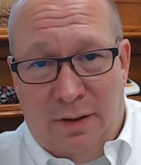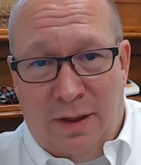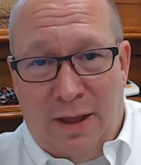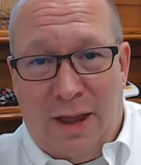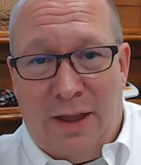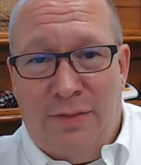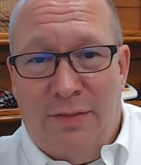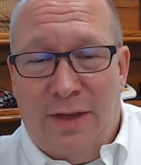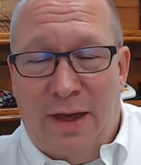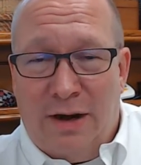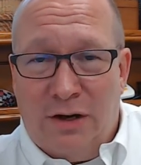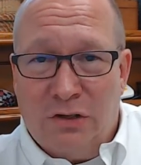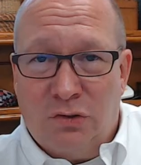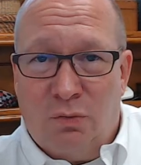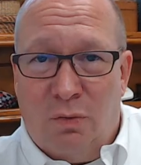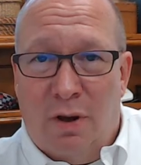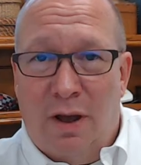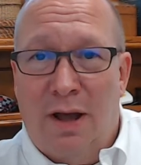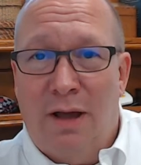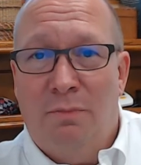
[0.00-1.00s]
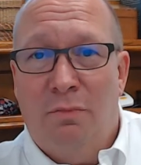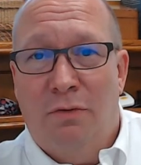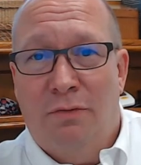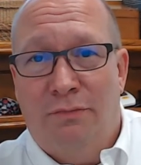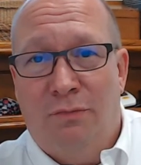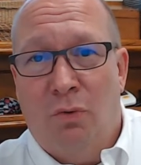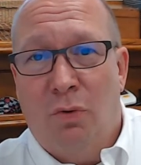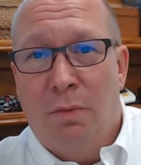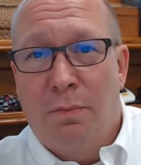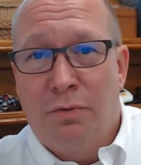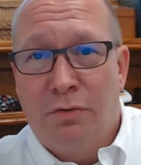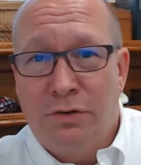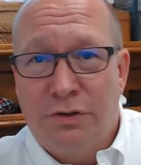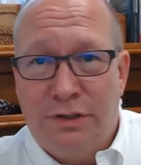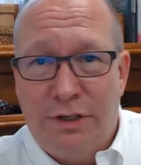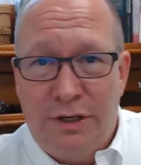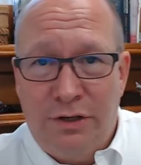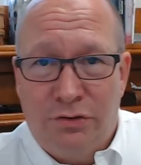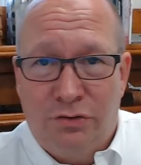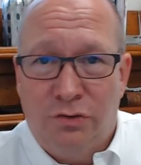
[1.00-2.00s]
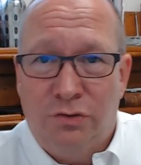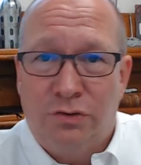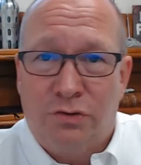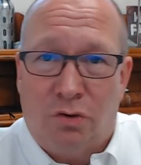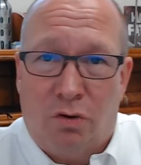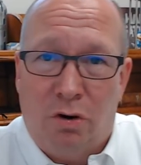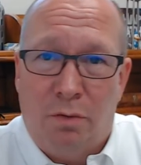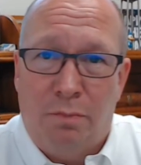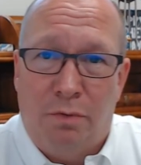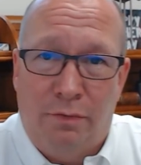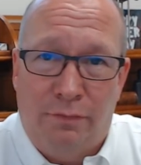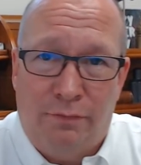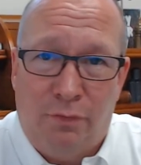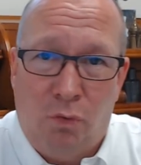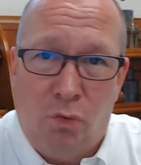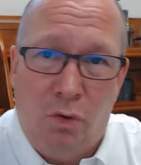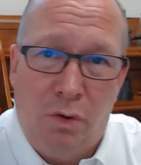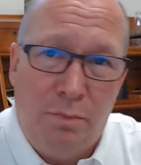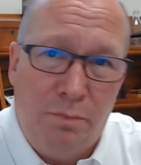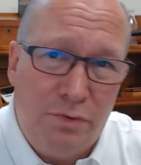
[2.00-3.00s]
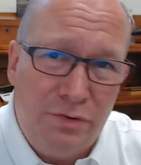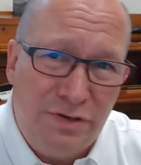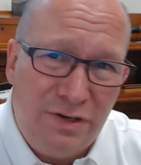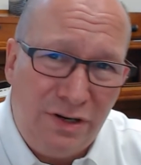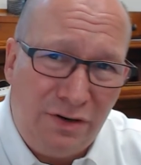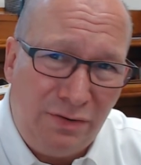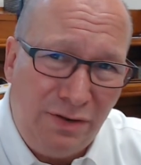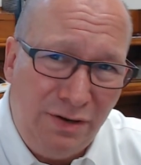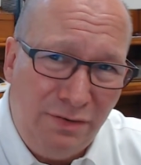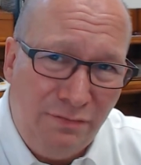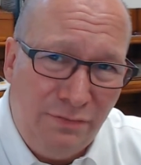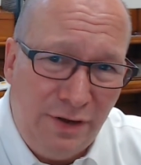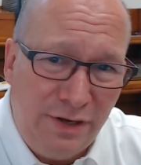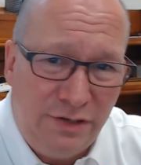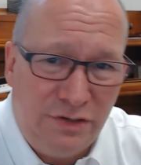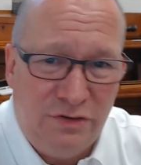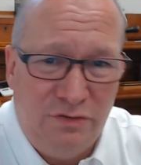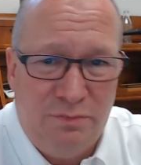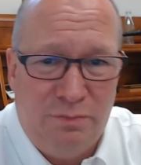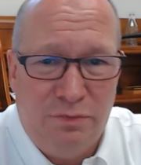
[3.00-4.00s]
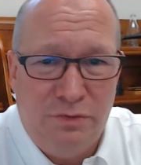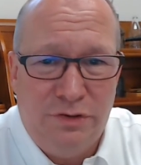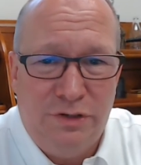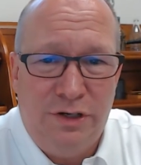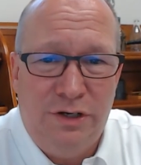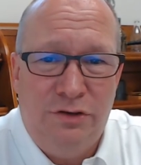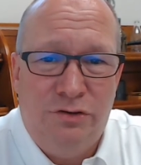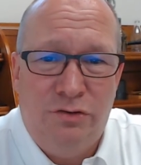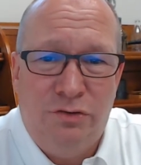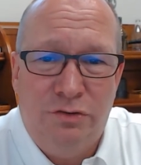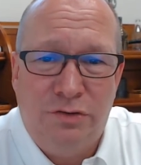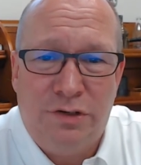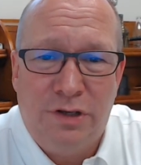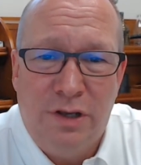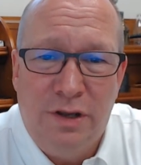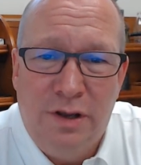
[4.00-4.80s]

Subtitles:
And that is why before procedures are performed, particularly invasive procedures,